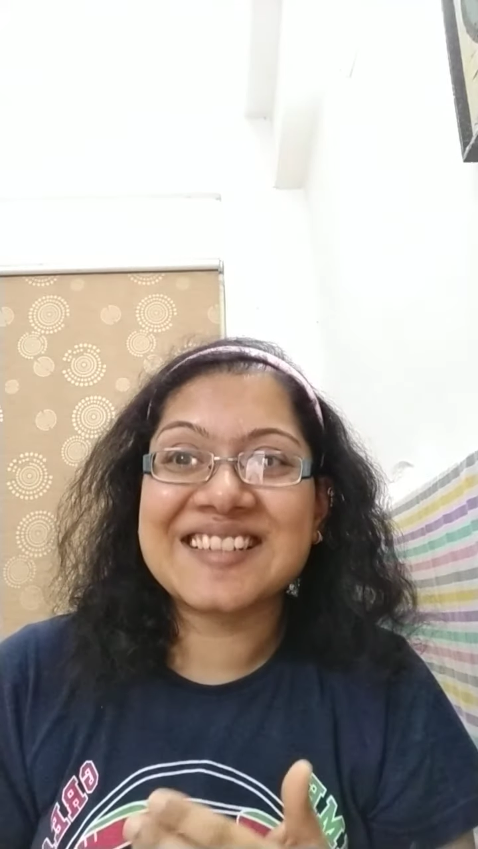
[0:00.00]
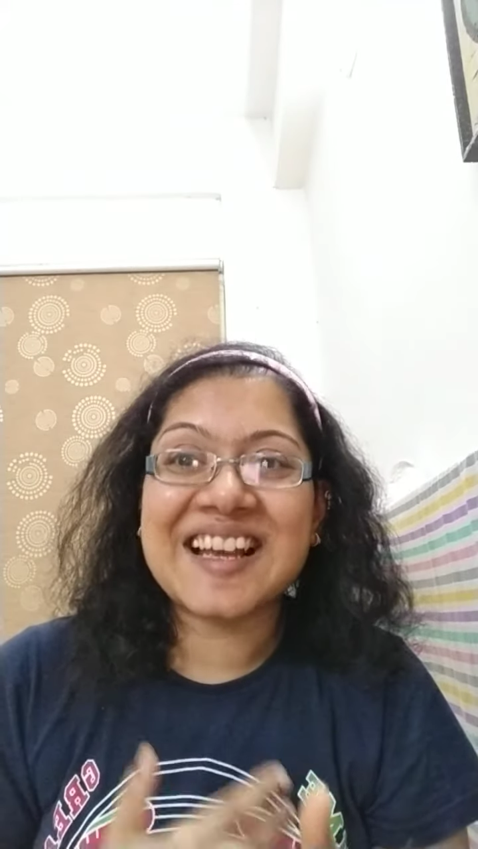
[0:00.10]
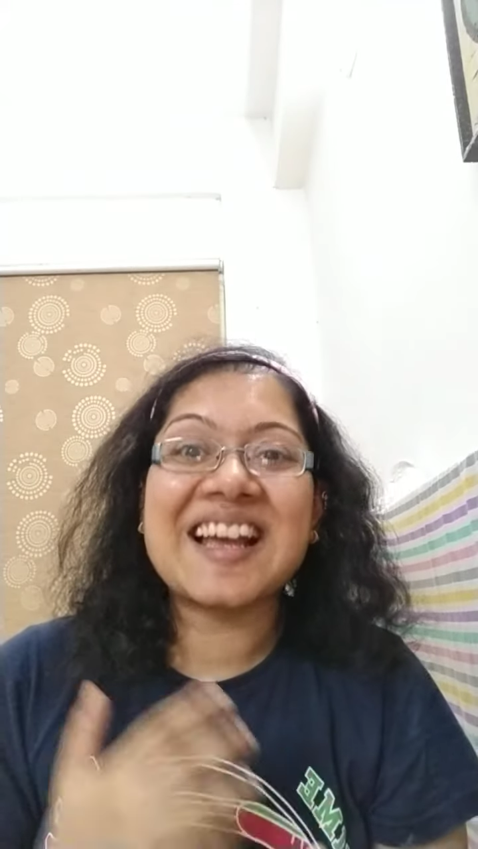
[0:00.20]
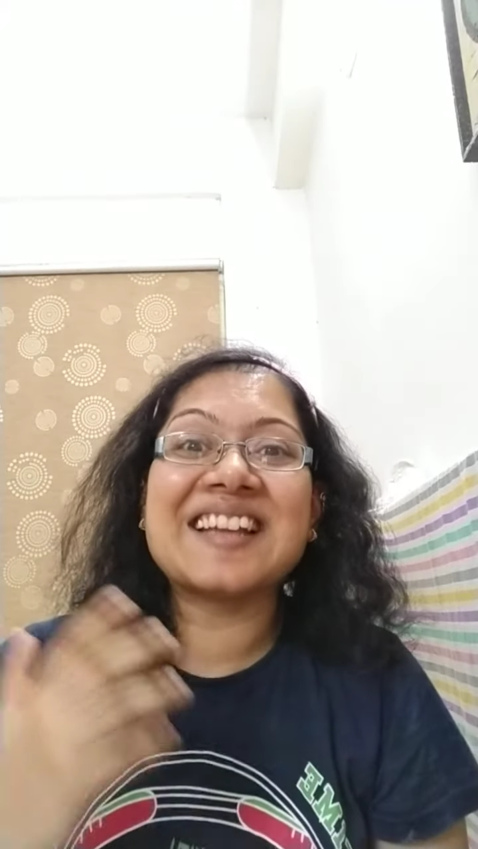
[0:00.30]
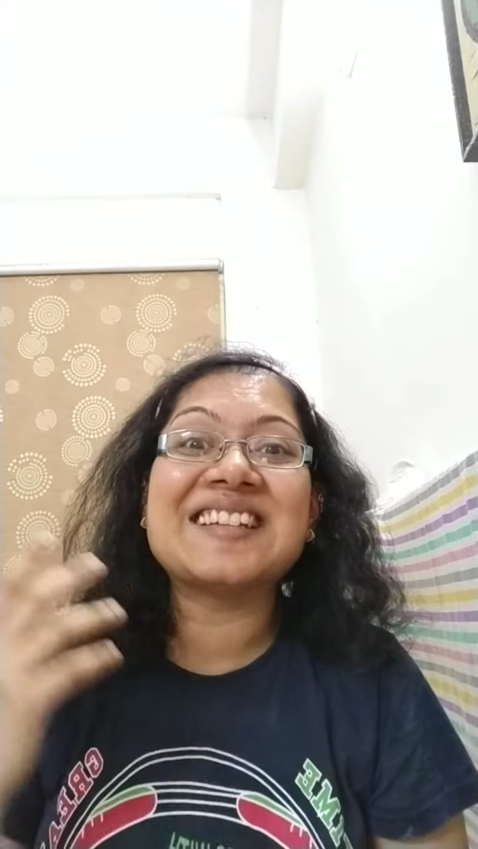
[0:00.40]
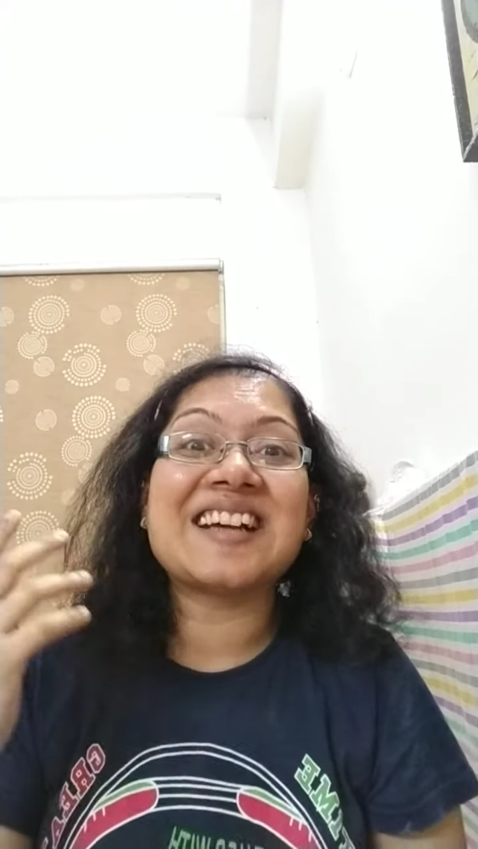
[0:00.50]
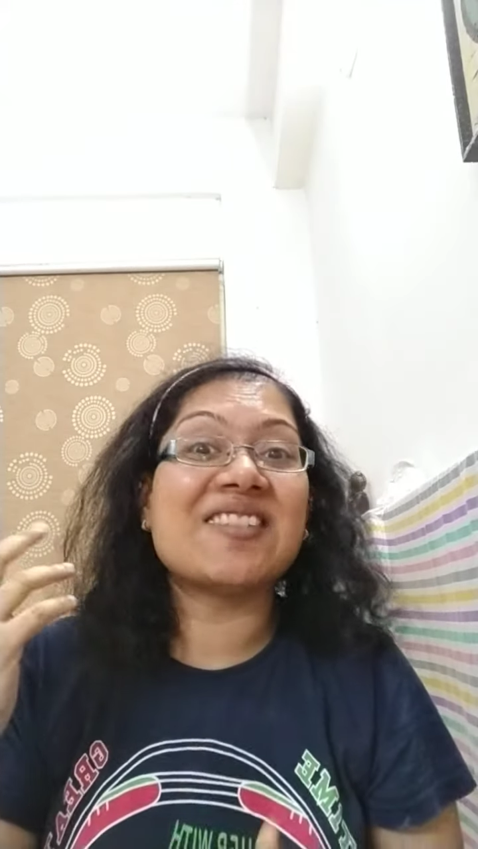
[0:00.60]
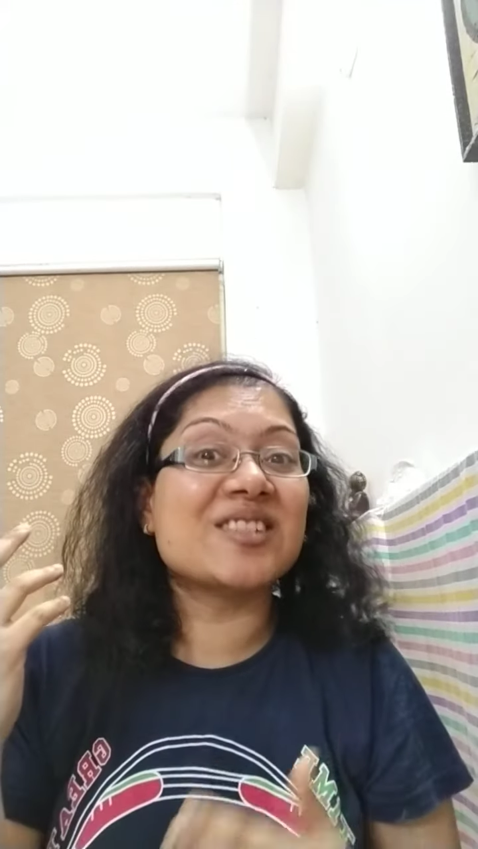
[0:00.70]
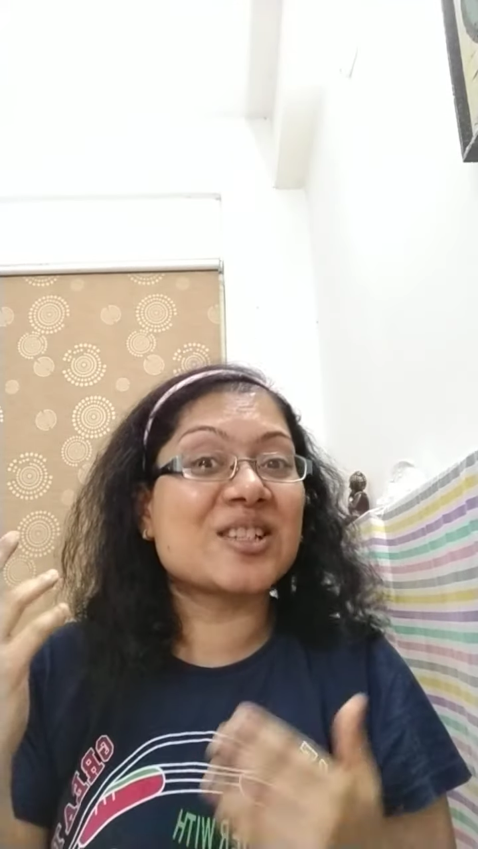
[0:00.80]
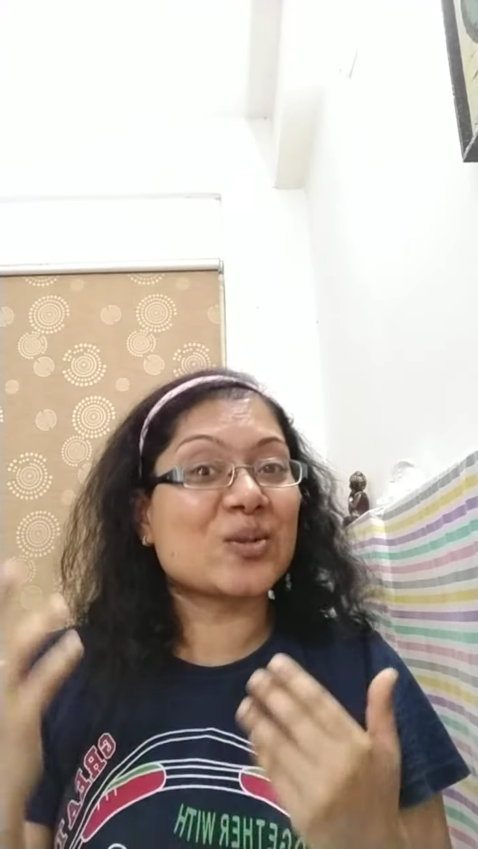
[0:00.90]
and
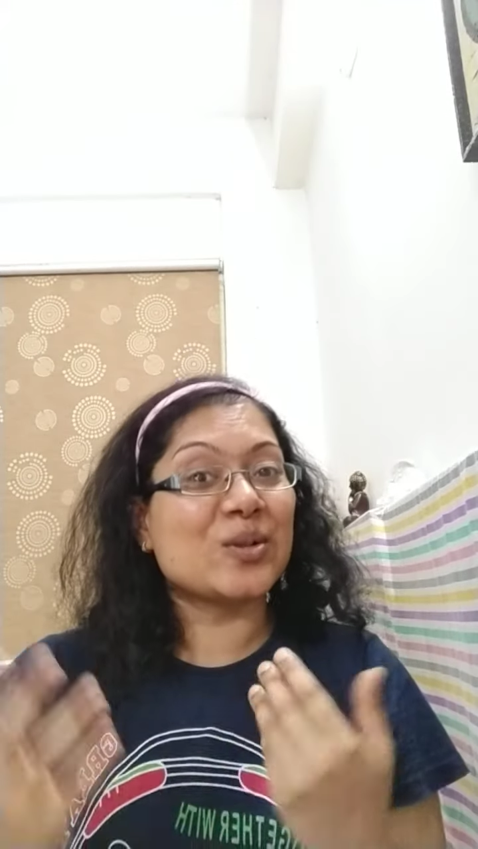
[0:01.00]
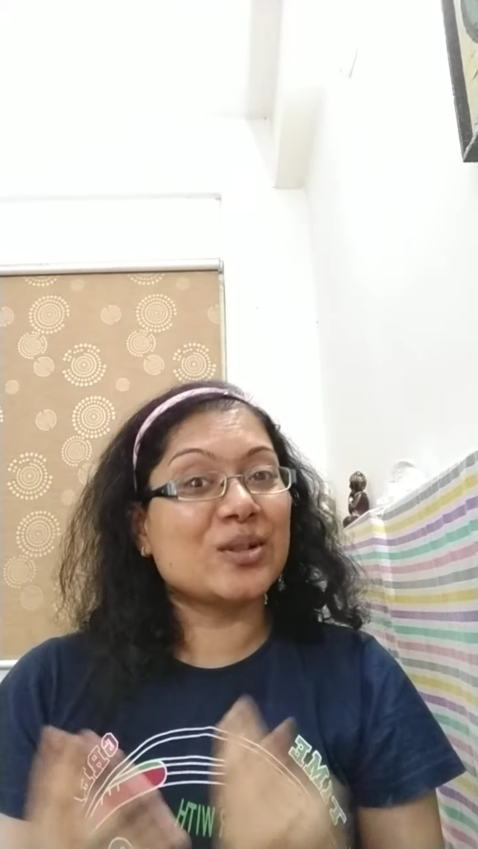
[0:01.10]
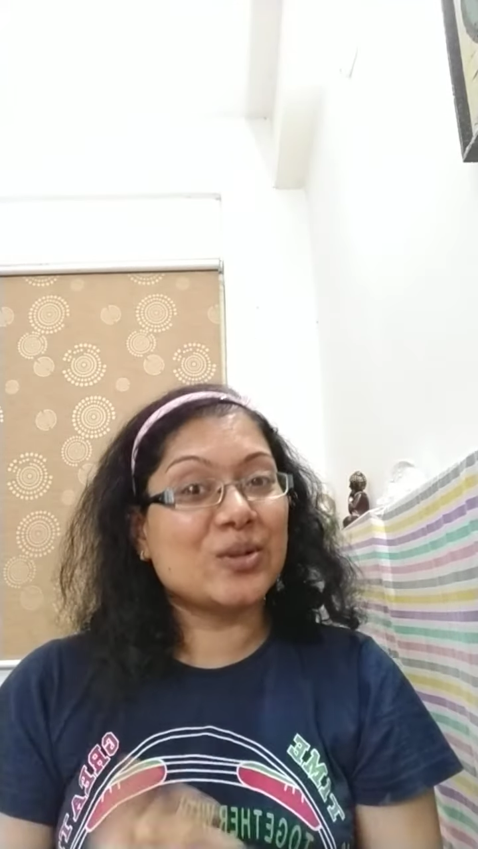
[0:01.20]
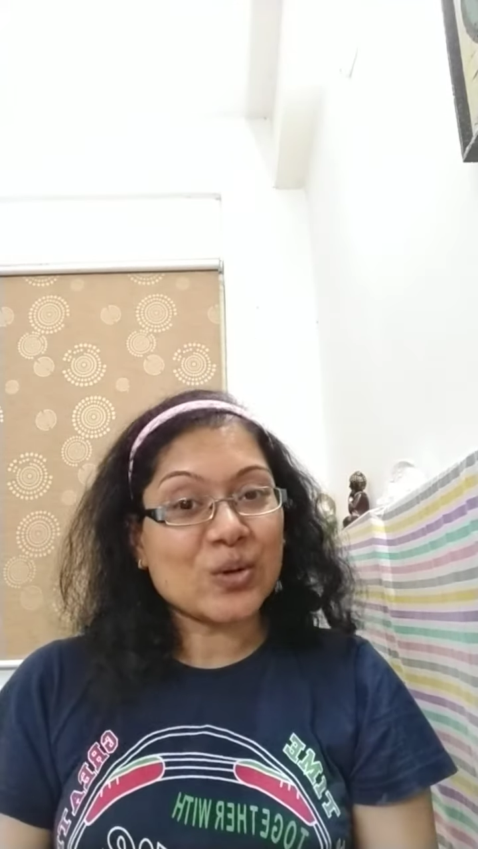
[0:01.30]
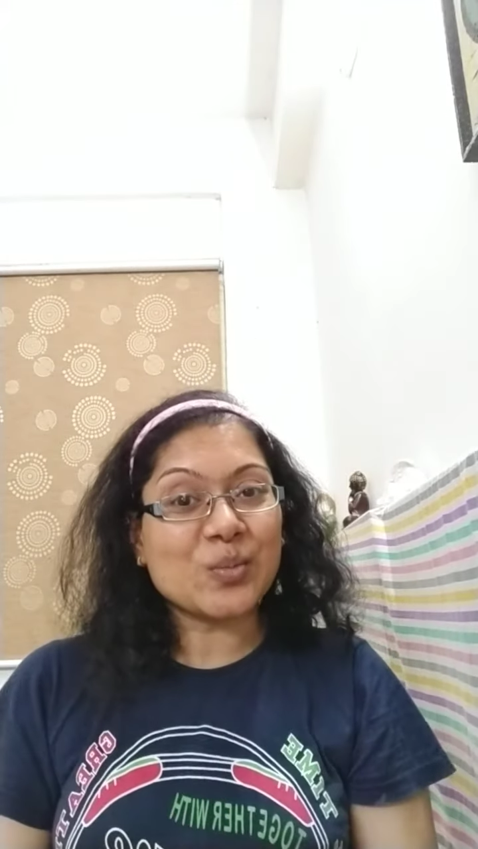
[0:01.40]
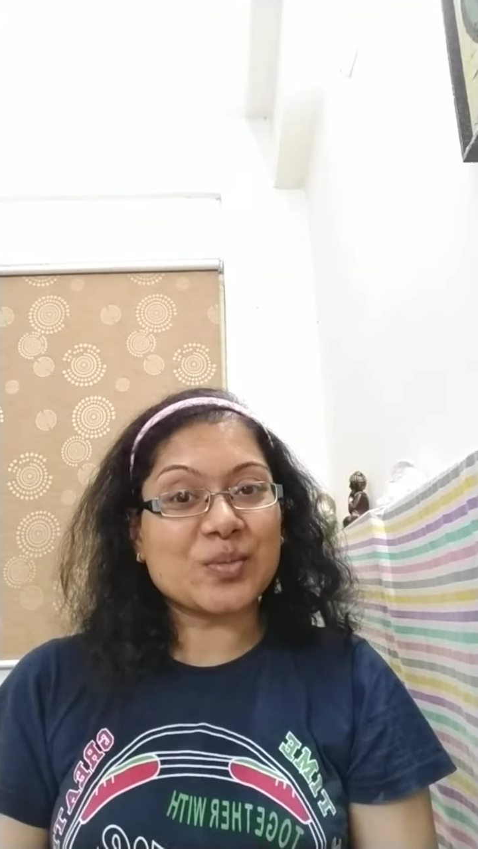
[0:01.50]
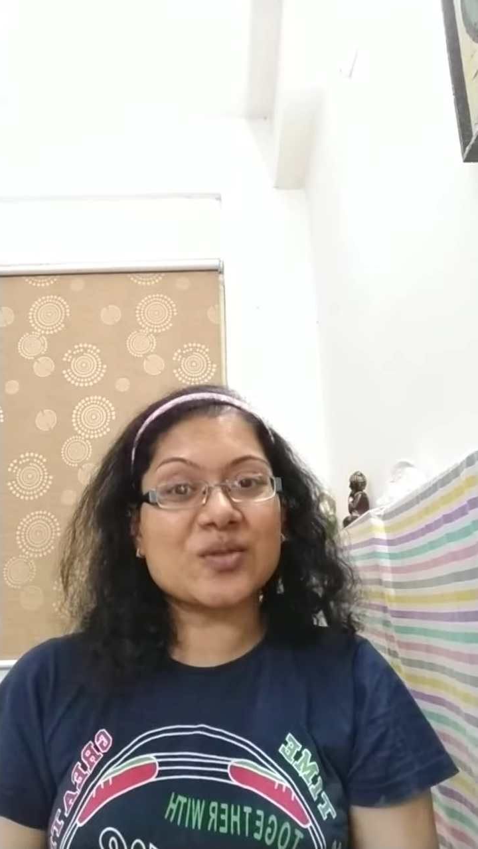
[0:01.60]
our soul group.